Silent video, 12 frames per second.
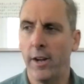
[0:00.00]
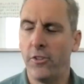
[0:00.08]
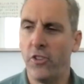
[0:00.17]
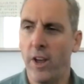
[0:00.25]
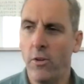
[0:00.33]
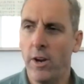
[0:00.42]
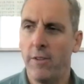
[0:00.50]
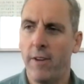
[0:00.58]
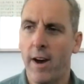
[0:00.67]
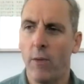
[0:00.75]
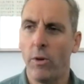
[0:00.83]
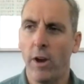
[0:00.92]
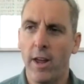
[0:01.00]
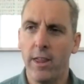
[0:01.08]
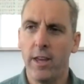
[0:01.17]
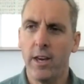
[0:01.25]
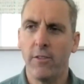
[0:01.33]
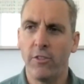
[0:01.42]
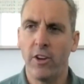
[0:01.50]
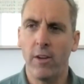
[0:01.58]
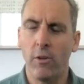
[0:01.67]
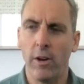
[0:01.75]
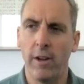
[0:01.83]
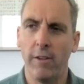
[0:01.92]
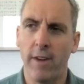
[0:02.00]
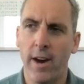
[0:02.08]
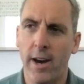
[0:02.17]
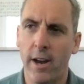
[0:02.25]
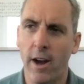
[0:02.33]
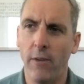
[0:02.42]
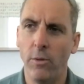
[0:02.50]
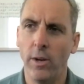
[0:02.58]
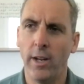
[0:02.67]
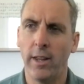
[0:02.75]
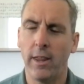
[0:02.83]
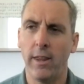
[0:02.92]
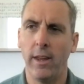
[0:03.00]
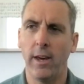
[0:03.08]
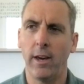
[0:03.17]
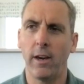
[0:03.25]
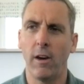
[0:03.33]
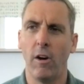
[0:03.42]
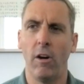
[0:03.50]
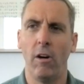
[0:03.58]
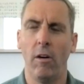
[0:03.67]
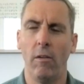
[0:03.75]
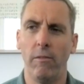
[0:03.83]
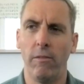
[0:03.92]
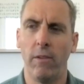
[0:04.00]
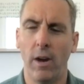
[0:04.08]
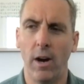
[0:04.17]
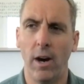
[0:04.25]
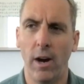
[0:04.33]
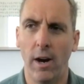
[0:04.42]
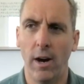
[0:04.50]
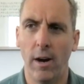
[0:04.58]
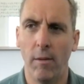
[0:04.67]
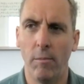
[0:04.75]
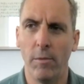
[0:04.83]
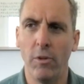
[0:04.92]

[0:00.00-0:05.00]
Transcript: generative art, when I think of generative art, I really think of uh,